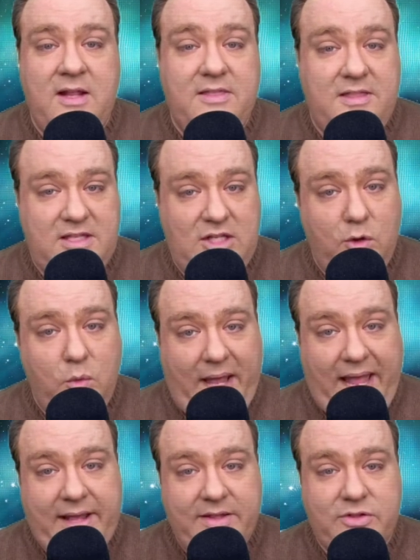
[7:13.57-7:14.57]
The
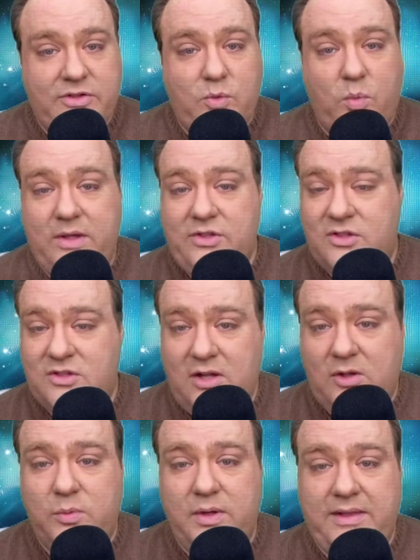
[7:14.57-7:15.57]
US was
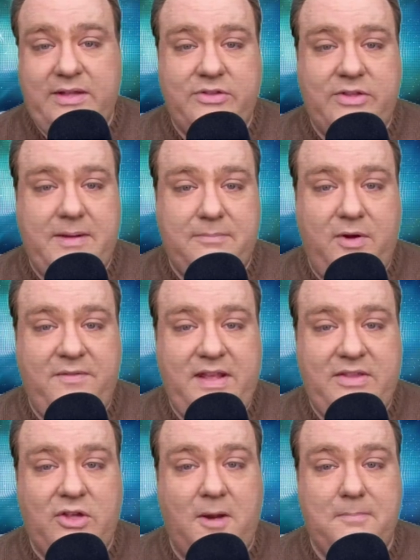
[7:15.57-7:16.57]
still releasing
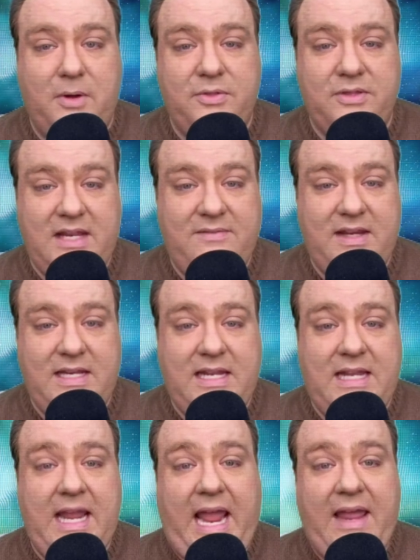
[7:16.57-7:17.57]
movies on both
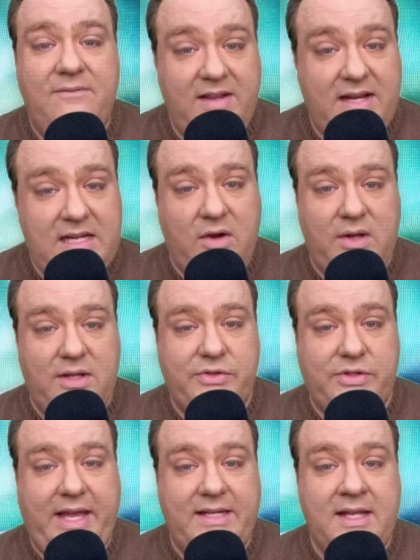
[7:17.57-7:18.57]
DVD and
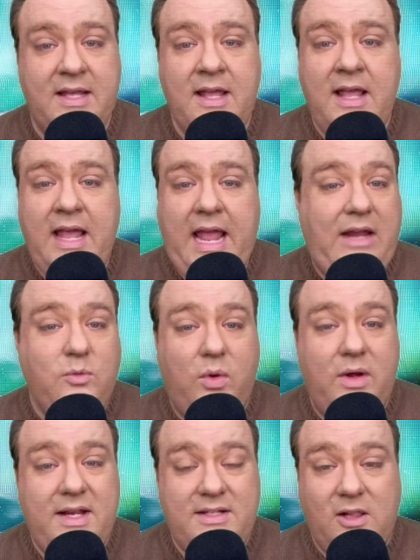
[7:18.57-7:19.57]
videocassette and
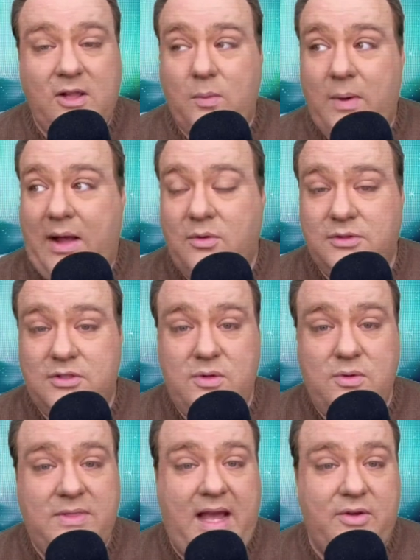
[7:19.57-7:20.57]
would until around
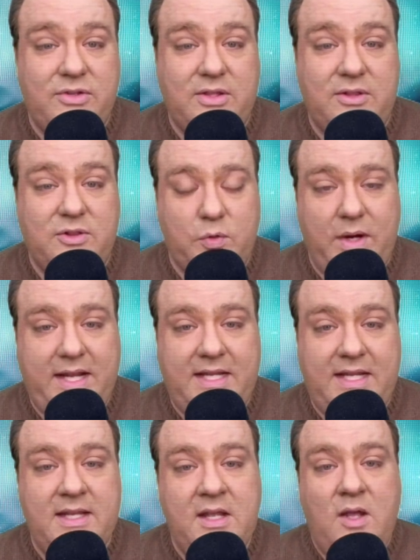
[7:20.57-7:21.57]

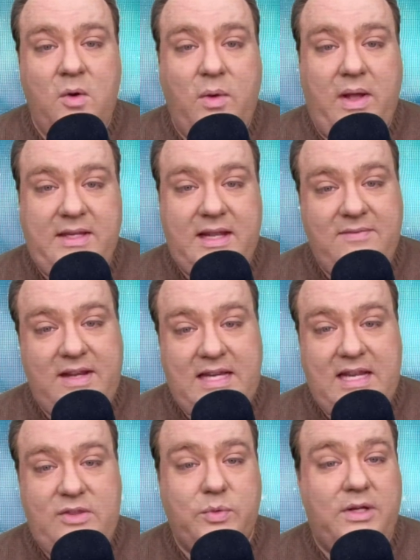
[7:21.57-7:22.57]
2003 when
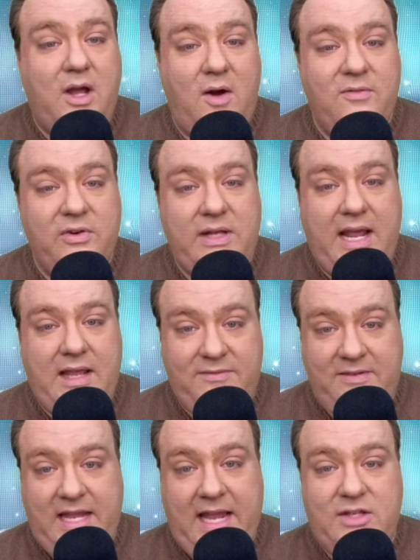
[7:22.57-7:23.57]
DVDs would overtake
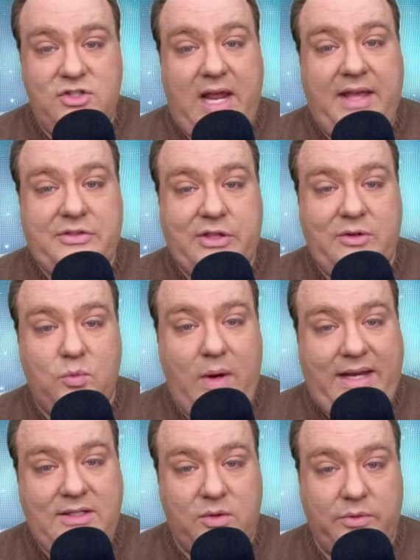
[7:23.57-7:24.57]
VHS in
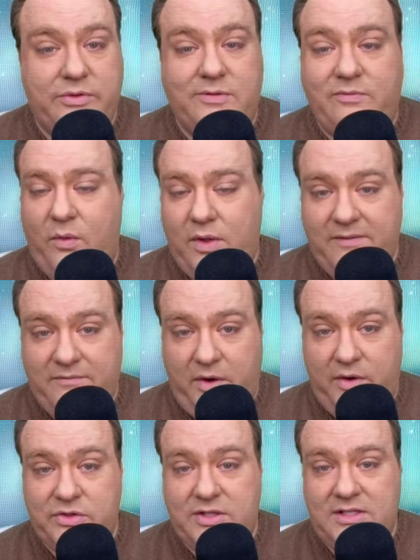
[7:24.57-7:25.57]
rentals for the
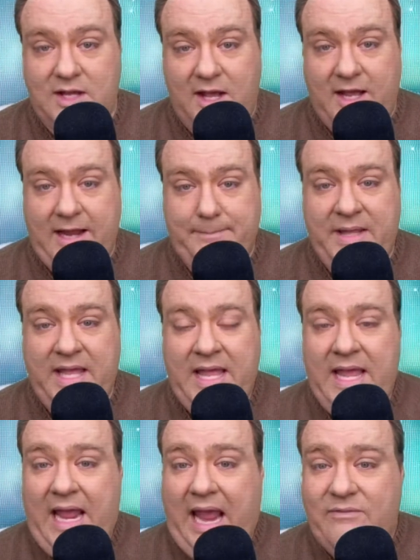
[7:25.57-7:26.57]
first time
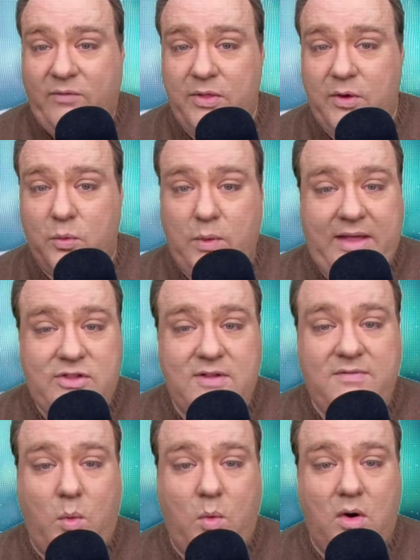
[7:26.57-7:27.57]
and for the rest
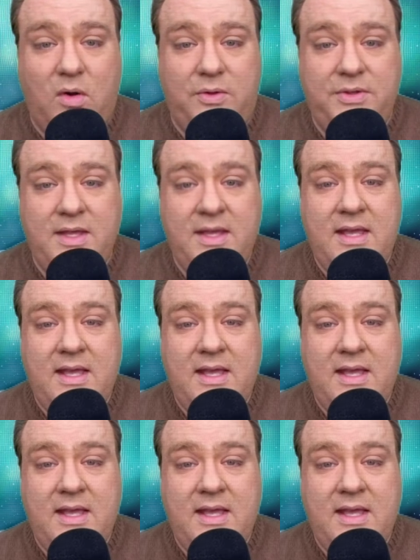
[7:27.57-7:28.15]
of the world,